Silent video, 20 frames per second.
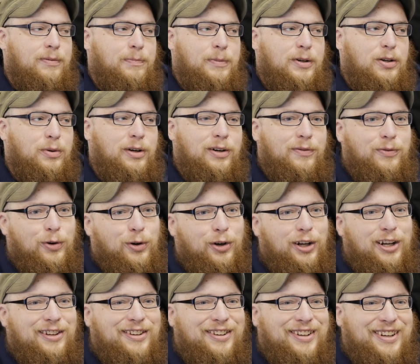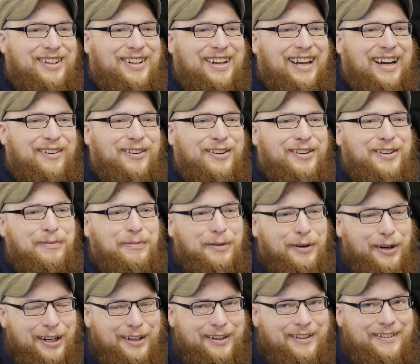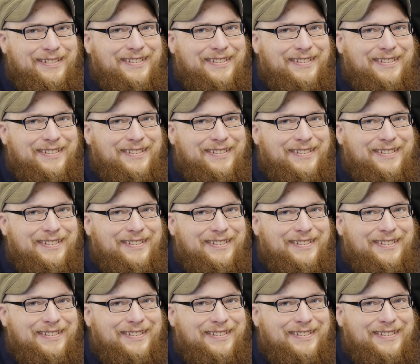between 40 and 60 hours to print.